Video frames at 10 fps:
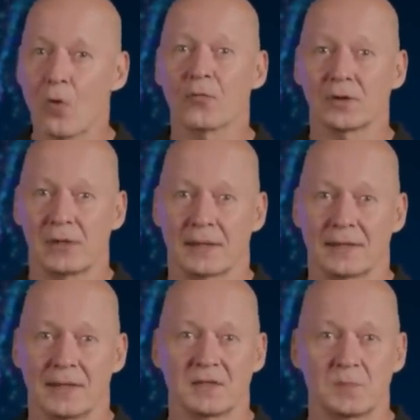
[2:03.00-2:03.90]

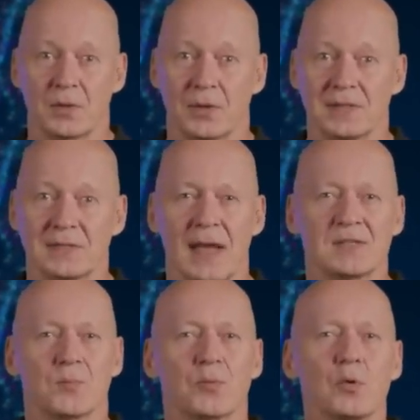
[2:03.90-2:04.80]
overclocking experience
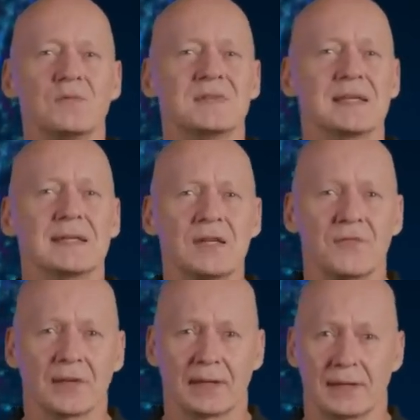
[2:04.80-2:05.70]
has improved
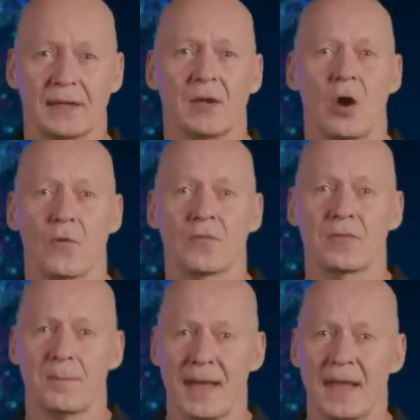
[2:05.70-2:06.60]
significantly over
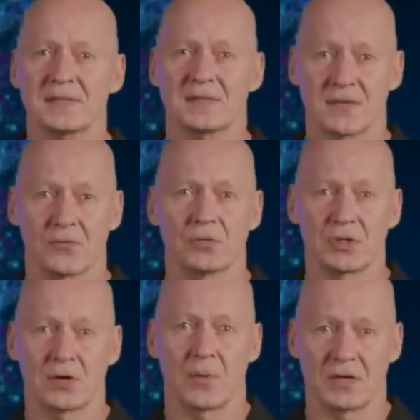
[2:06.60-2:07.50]
the past several
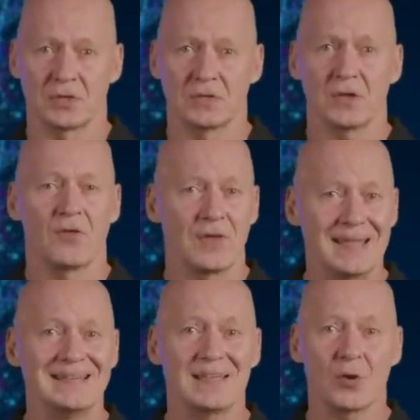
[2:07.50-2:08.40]
generations of
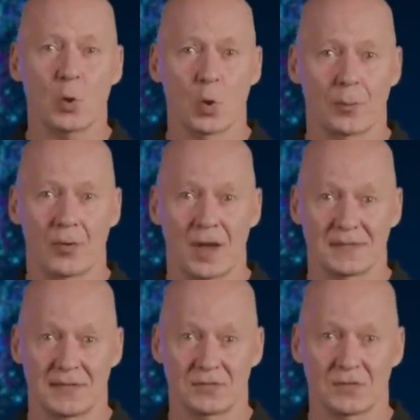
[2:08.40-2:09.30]
Intel Core
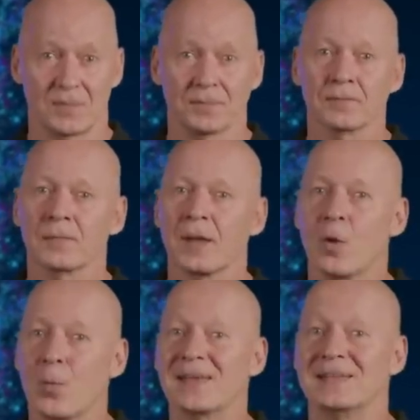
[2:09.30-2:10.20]
processors.
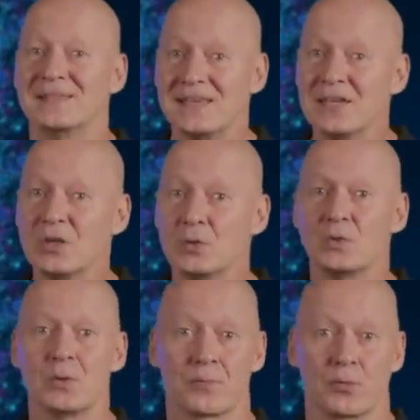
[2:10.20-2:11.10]
We continue
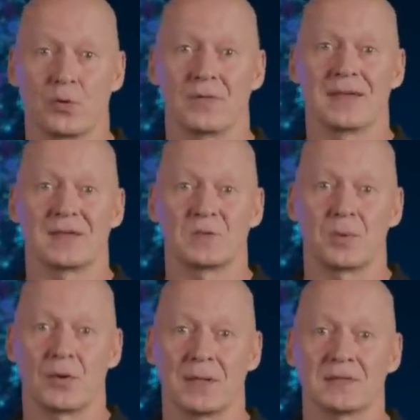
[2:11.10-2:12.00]
to improve the
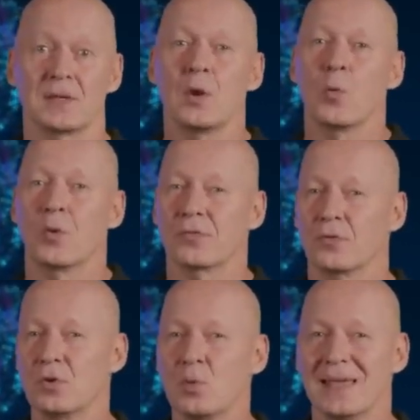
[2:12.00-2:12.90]
experience with
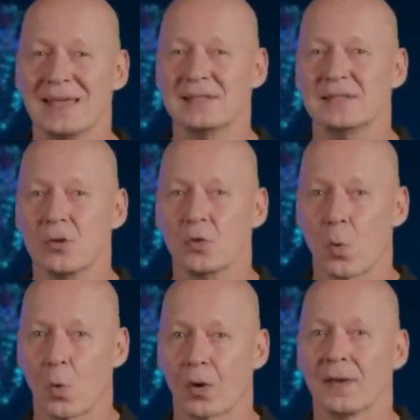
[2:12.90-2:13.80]
our new Intel
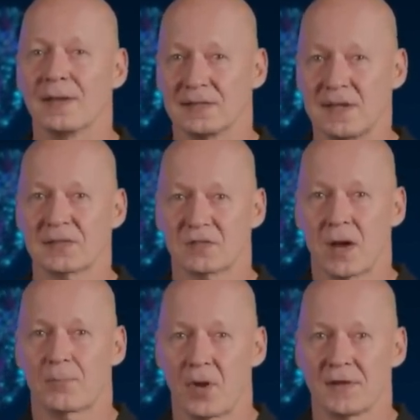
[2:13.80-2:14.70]
Core
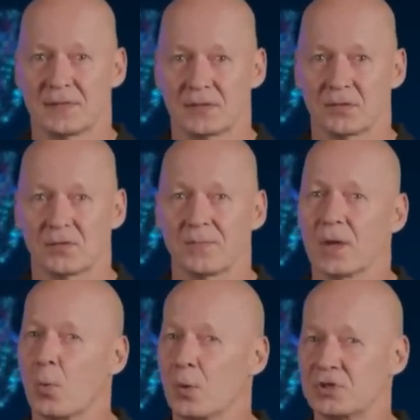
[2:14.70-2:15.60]
desktop processors,
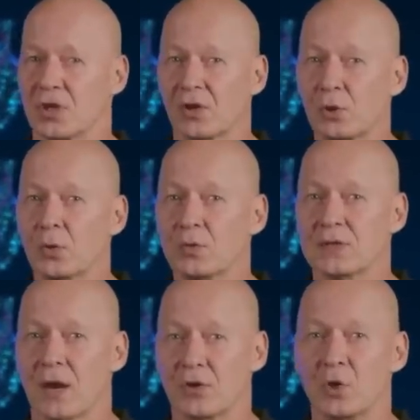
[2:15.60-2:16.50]
which
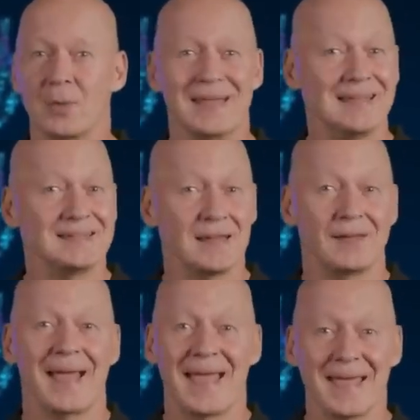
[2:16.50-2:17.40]
includes our new
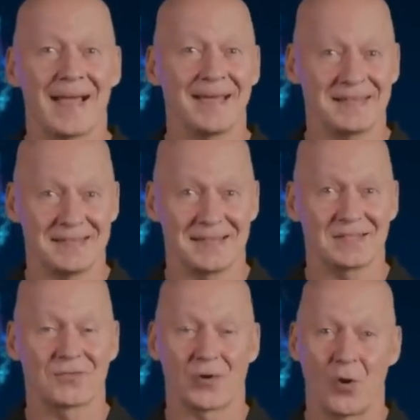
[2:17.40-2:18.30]
Intel AI
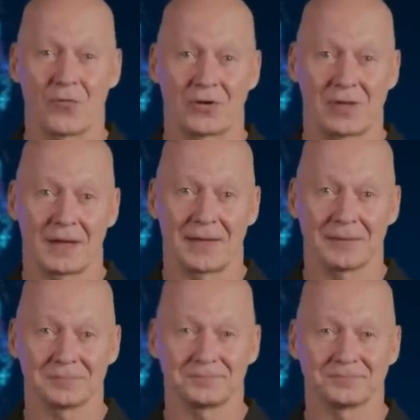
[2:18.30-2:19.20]
Assist for overclocking.
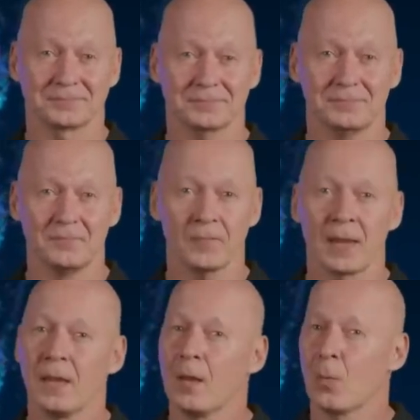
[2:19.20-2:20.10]

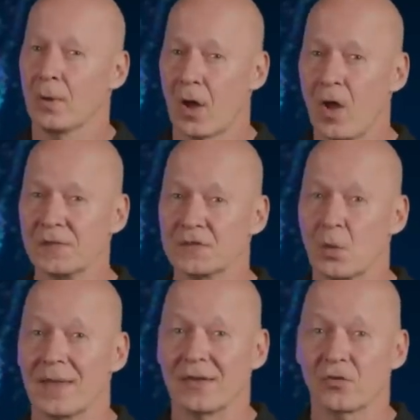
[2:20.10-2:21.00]
We
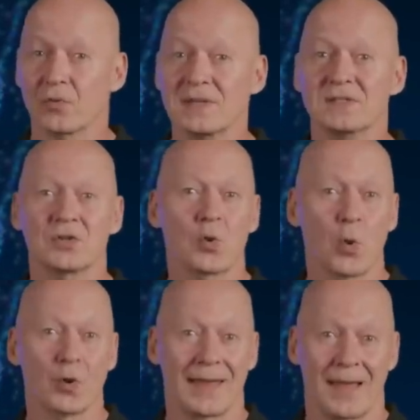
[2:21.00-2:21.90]
also increased the
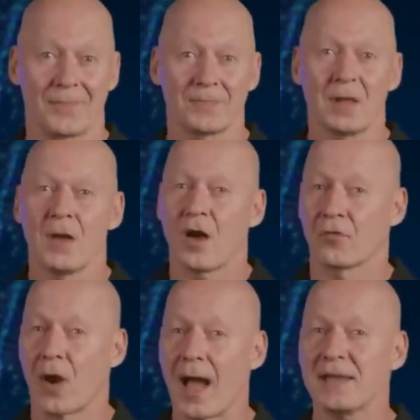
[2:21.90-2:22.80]
core count
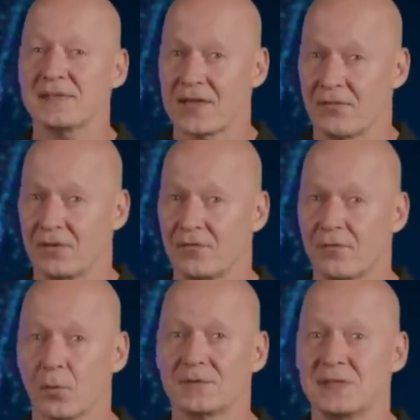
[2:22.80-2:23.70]
of our i7
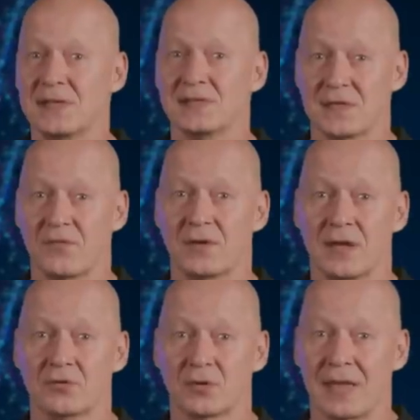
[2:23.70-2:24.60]

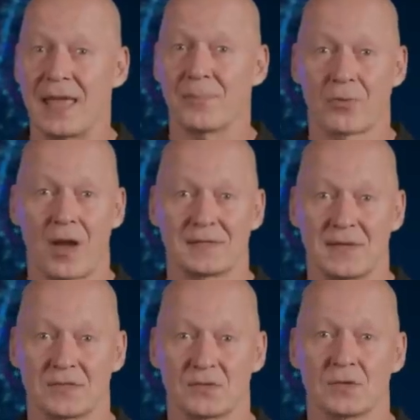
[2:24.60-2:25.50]
14700K
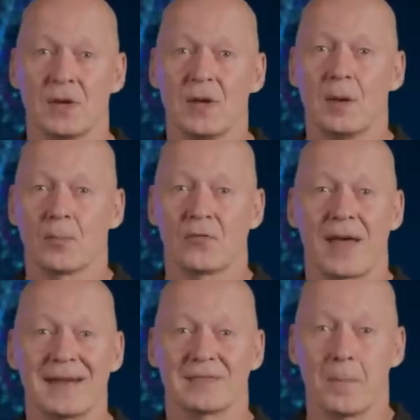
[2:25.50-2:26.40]
processors,
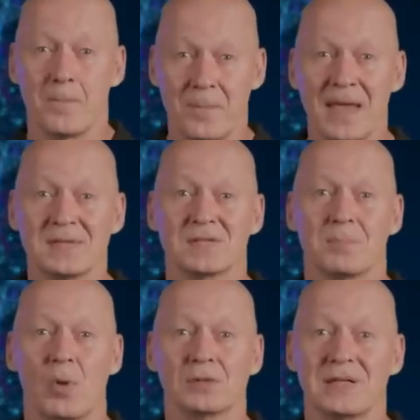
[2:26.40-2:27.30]
providing the best
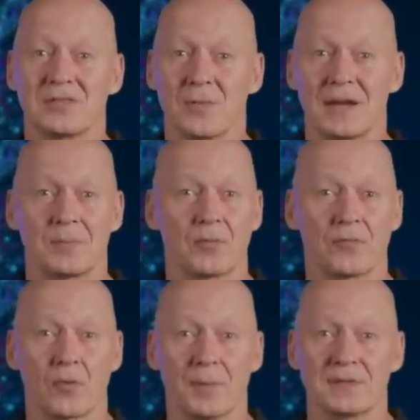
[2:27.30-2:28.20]
multi threaded
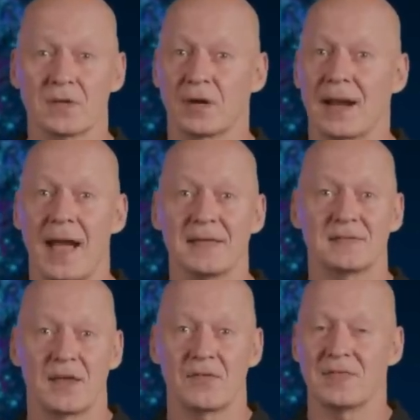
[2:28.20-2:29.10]
performance on an
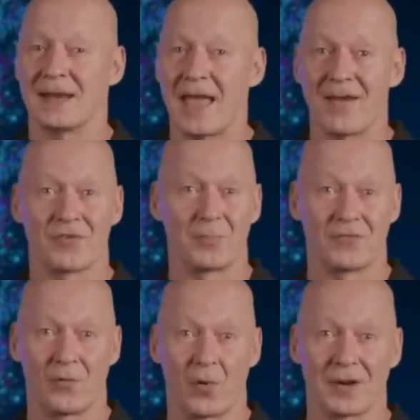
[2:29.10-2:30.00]
i7 than ever
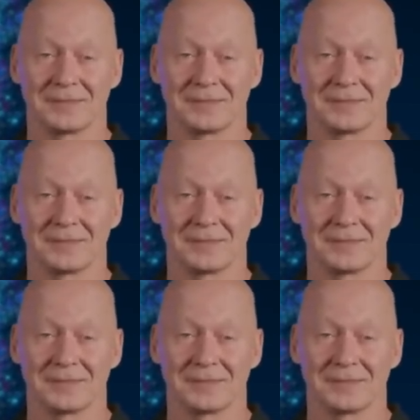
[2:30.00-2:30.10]
before.